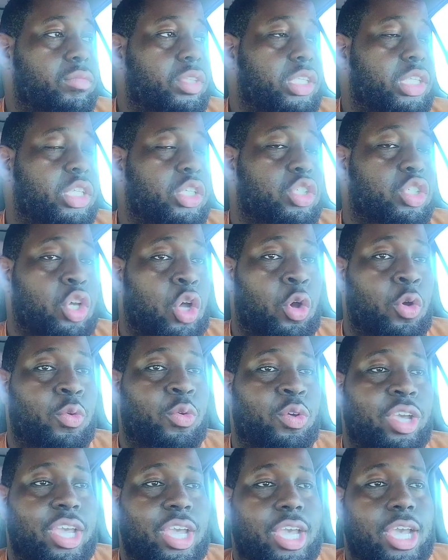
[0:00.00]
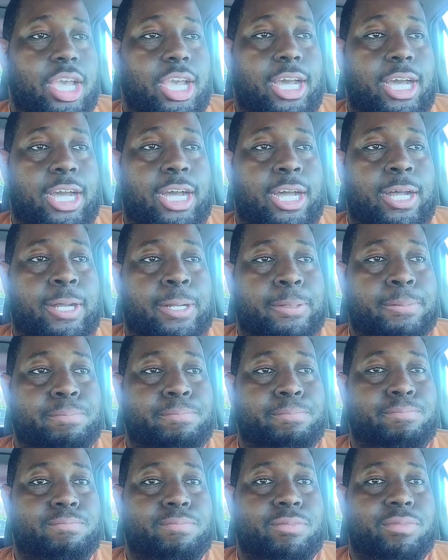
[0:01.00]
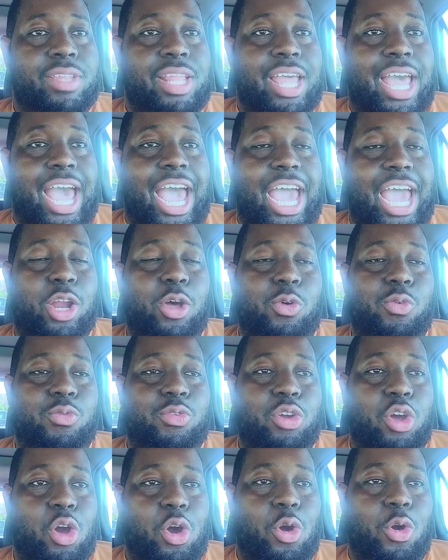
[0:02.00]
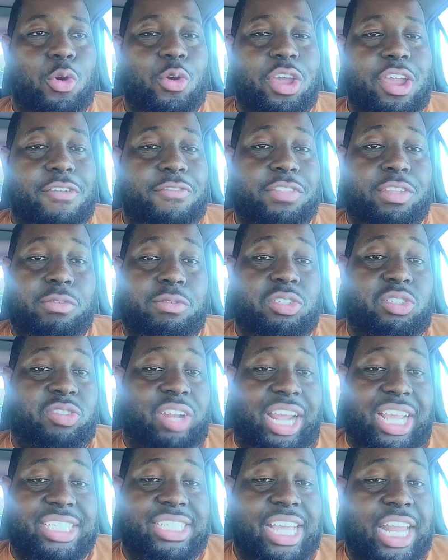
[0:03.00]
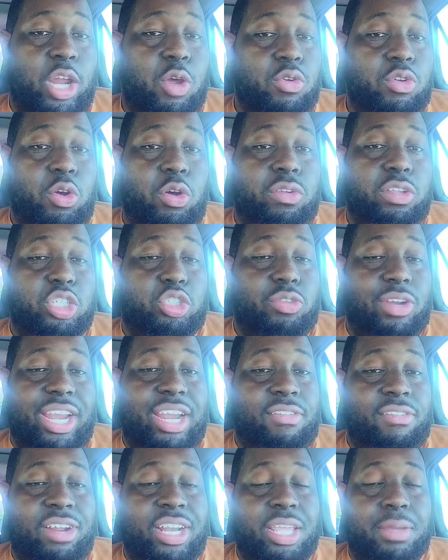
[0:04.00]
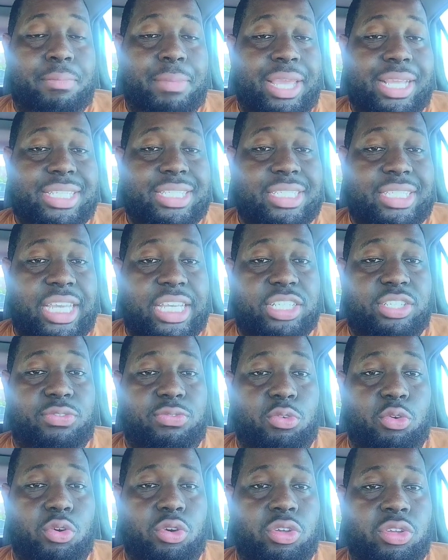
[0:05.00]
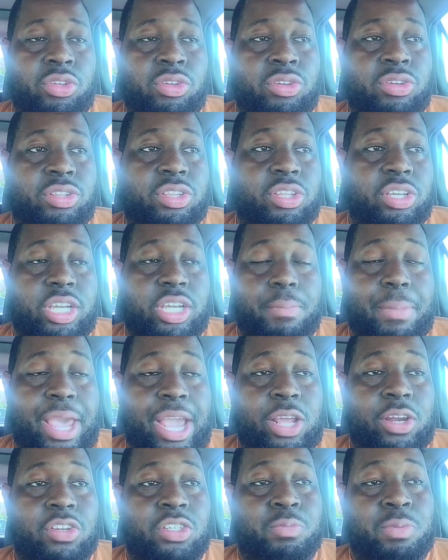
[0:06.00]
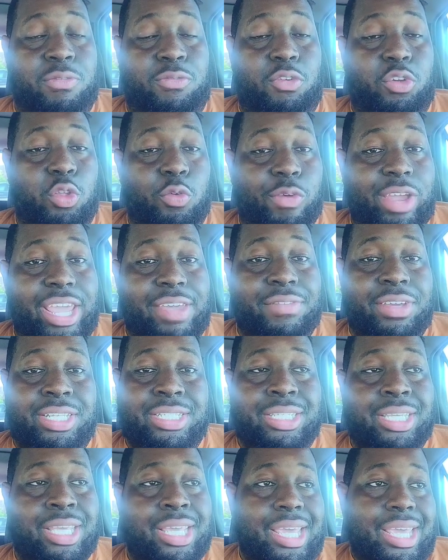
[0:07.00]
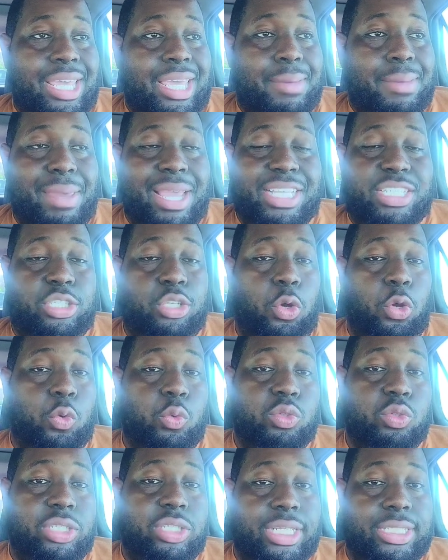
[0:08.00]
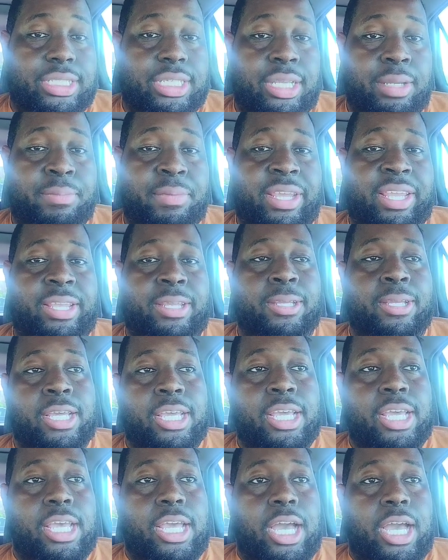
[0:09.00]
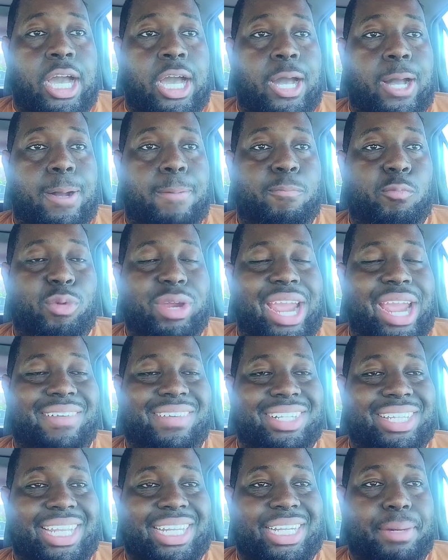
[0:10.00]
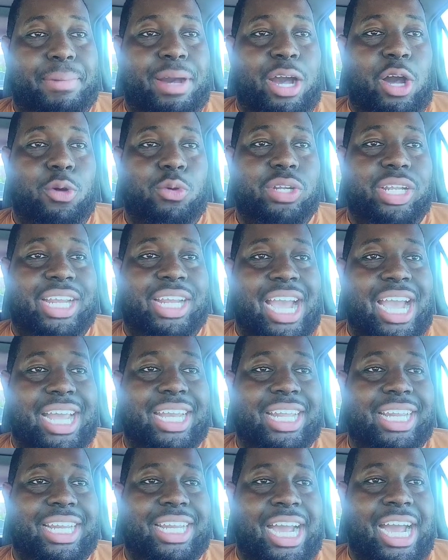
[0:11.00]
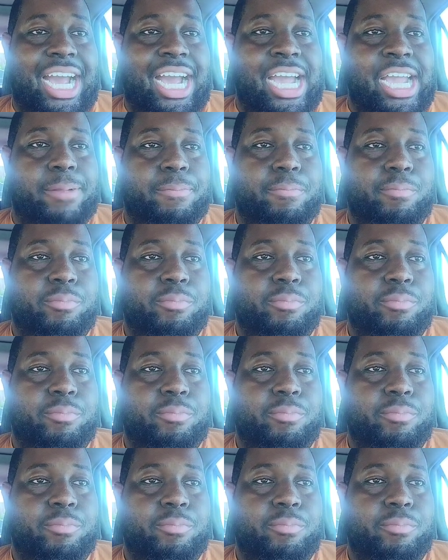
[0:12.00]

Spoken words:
So I don't know if the, like I said, I don't know if the trade really makes sense for the Commanders, but for the Ravens, it makes total sense. I mean, we have to think about the kind of guy